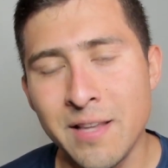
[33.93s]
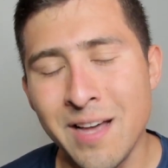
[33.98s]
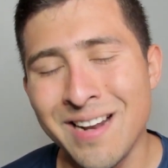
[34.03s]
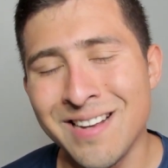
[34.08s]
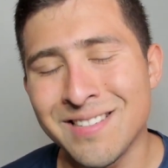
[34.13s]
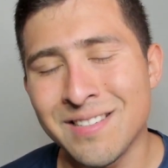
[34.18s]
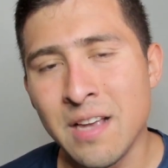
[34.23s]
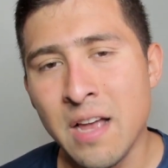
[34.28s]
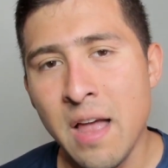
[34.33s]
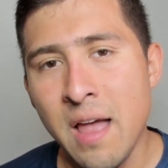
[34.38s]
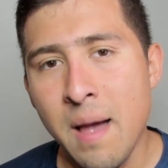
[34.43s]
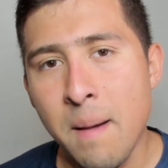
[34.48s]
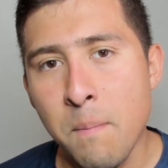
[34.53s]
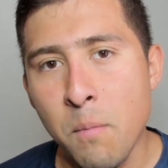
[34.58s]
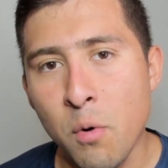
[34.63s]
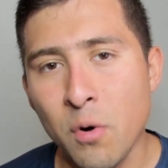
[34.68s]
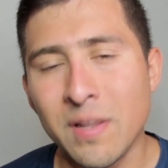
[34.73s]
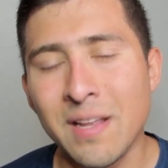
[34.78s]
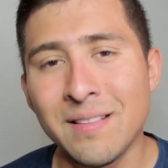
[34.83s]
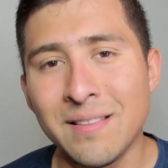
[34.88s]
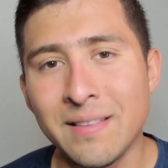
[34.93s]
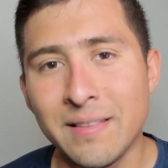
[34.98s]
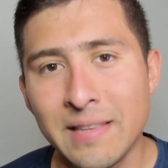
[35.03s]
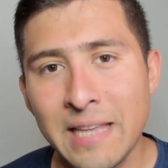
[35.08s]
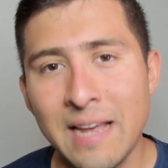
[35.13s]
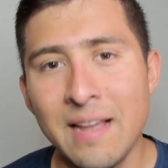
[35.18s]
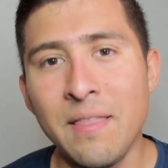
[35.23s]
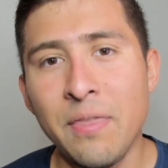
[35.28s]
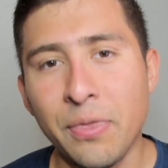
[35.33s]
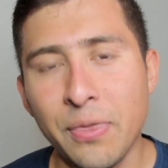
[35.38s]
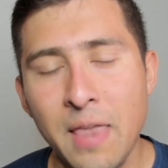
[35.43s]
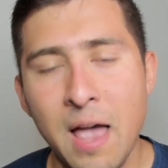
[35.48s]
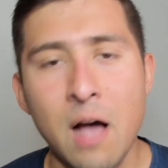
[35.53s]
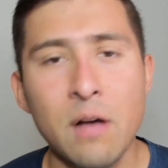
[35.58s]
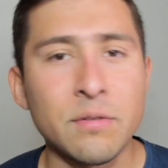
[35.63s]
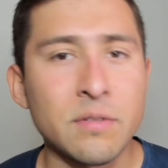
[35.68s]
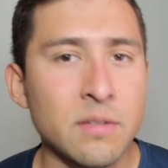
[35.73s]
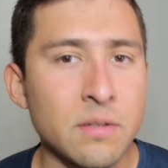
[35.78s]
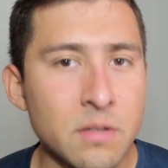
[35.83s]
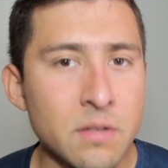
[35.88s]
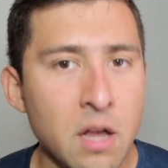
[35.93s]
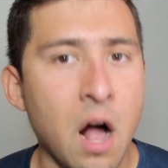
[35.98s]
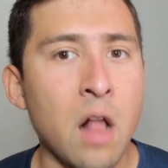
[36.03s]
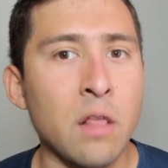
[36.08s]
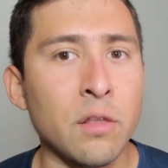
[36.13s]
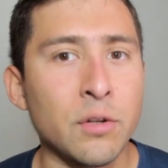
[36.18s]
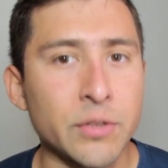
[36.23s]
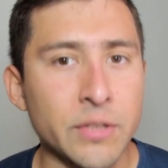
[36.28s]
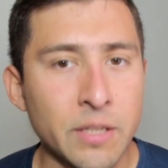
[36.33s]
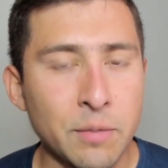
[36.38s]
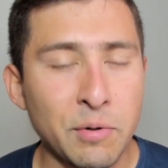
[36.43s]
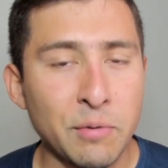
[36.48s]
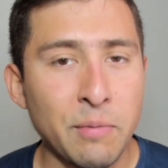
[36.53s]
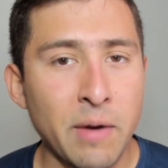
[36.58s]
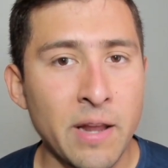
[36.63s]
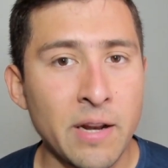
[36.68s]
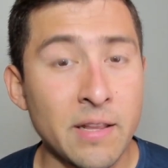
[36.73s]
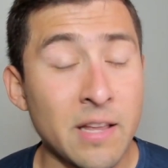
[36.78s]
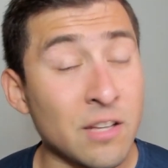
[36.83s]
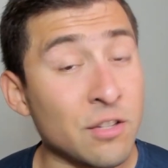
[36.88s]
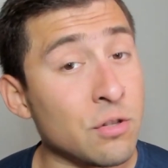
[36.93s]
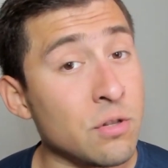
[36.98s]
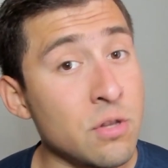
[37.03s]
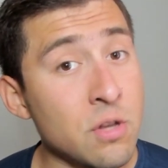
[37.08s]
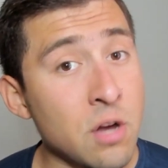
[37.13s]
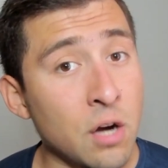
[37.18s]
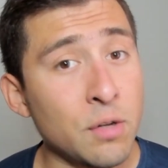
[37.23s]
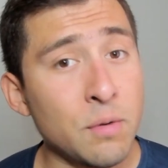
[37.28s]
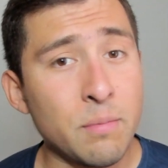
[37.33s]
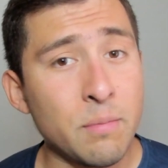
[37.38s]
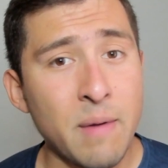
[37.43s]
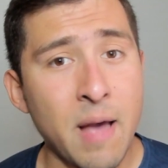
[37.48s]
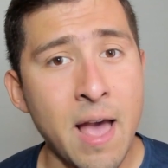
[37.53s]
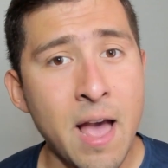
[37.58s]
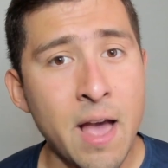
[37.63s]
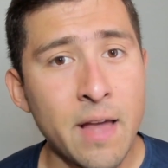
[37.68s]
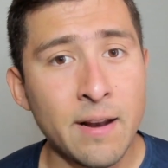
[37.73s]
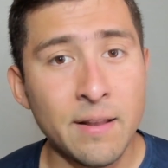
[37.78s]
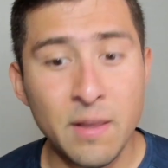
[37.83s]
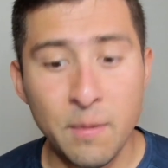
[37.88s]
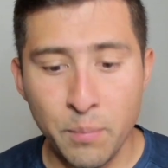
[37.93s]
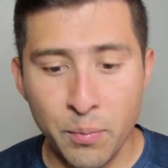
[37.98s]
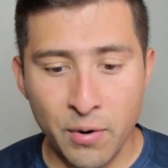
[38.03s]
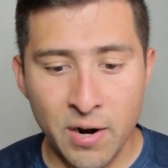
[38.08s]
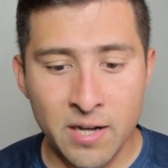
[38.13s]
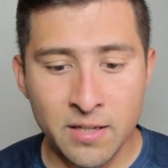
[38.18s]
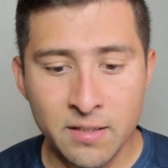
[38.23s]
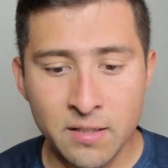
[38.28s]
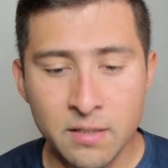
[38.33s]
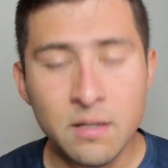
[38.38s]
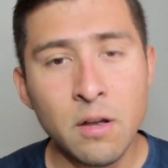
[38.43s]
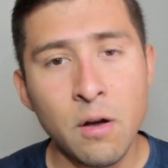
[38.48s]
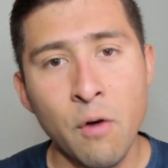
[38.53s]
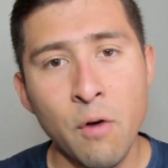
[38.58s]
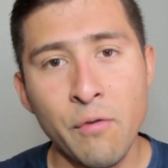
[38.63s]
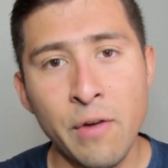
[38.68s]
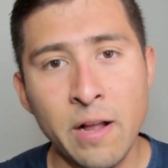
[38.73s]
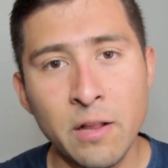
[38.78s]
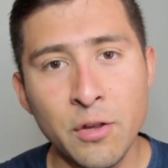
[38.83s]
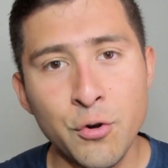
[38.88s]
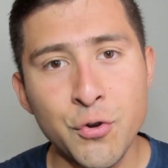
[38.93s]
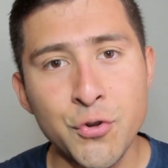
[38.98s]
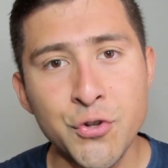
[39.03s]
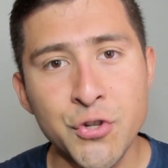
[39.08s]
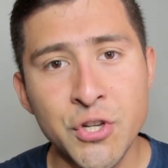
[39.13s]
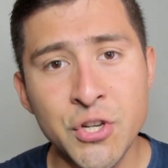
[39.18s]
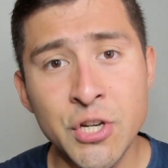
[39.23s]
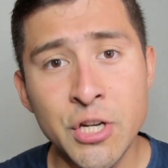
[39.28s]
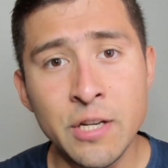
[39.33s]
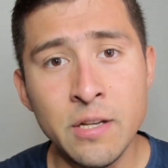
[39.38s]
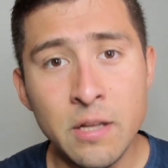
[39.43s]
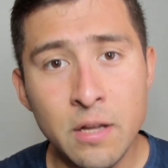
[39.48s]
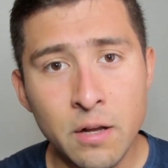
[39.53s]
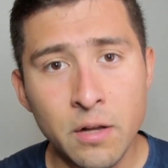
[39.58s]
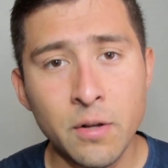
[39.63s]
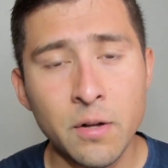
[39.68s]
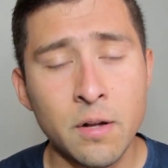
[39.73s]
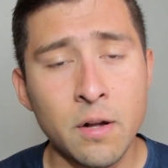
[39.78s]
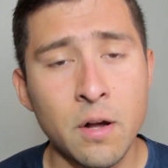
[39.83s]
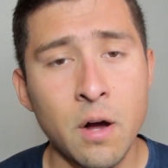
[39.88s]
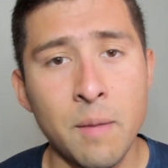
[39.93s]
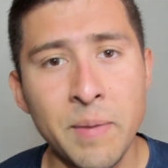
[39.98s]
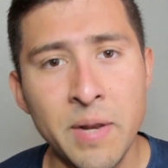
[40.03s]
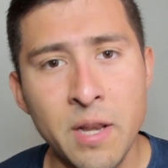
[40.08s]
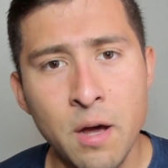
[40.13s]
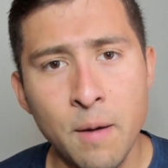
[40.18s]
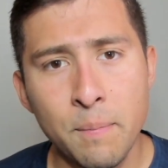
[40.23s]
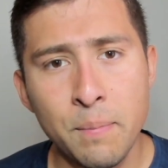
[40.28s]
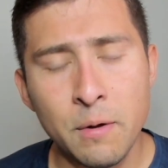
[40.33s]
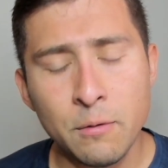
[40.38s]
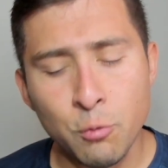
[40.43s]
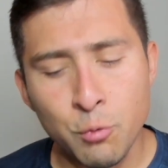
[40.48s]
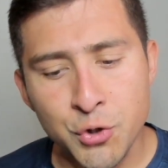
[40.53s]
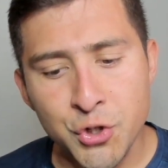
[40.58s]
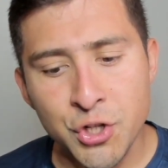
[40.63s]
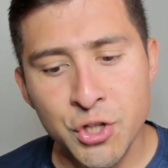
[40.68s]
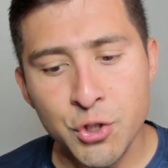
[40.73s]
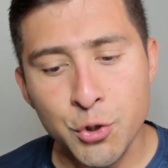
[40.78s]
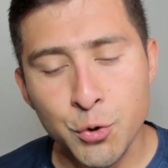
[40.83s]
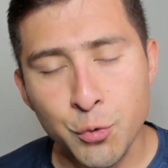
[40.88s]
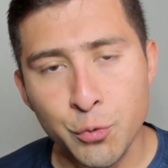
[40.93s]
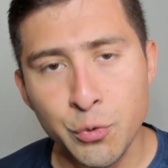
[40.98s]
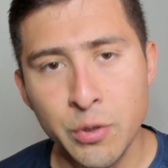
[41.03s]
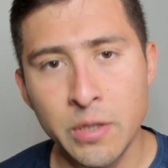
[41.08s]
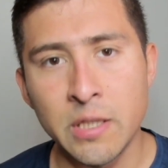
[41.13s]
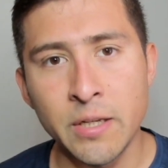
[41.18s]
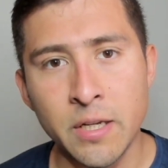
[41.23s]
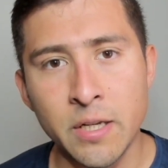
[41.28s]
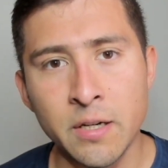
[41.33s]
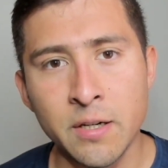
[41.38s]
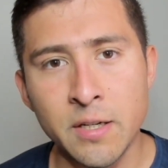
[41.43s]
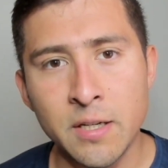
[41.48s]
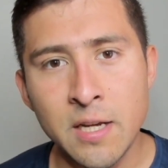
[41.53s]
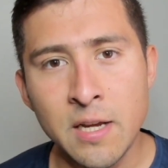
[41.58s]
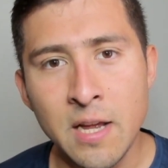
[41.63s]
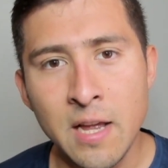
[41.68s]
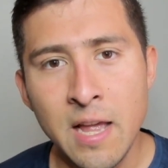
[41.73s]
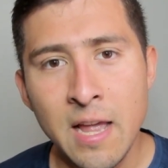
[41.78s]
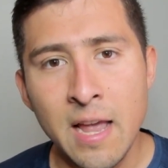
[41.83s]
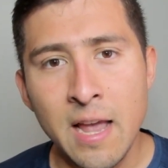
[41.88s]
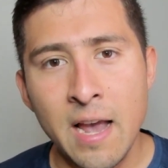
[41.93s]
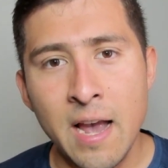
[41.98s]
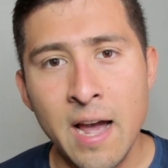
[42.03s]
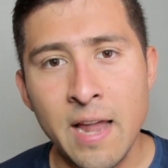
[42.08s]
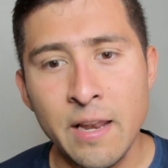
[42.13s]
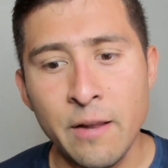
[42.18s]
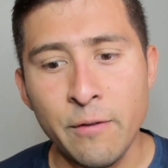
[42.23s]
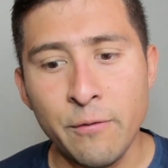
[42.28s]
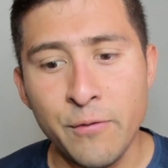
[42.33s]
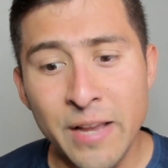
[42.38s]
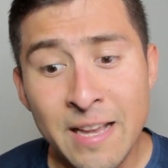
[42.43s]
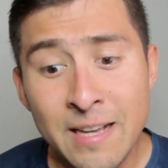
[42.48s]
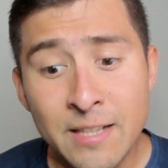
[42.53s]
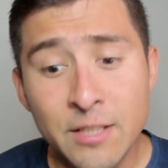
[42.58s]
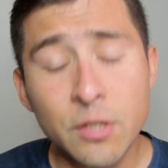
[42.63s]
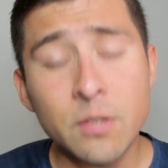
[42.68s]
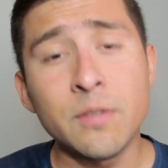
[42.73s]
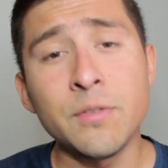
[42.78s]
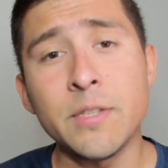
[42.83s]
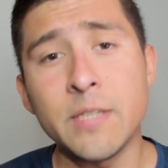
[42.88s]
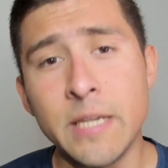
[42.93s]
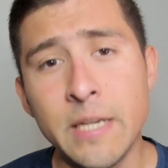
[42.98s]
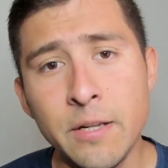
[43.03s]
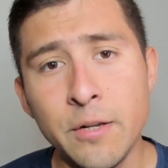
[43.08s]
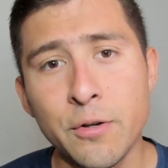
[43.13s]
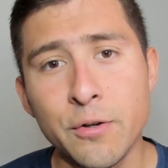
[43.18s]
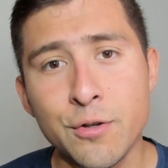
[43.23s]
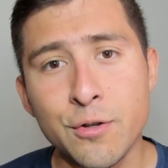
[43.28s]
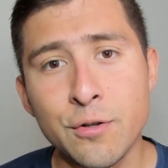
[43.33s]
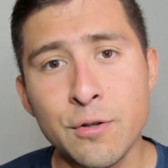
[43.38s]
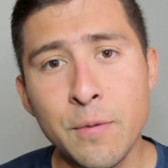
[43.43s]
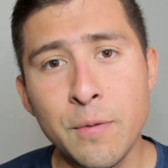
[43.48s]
That is more than $10,000, everybody. That's not bad. And the price of LUNC coming up, which is really good. And if this continues,